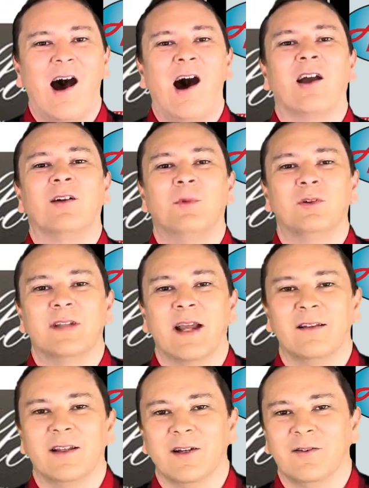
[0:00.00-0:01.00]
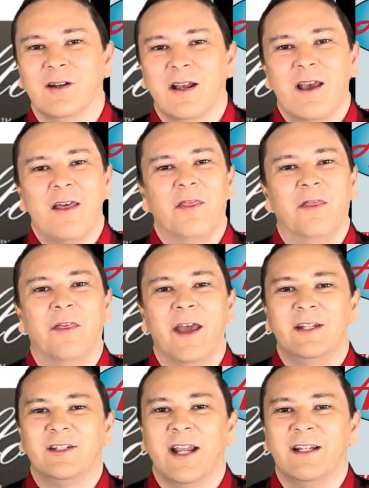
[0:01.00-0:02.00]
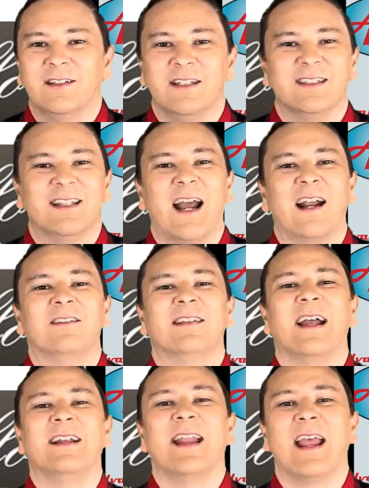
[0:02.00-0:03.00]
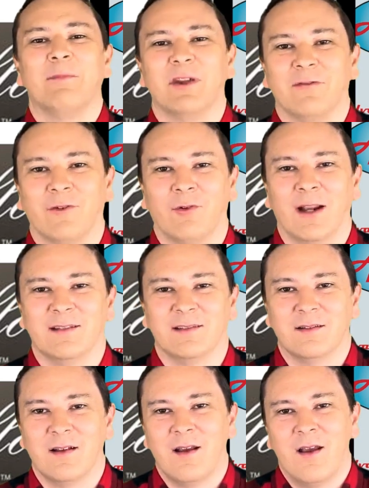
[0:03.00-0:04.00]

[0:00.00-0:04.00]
Automodello, they changed the entire dynamic for resin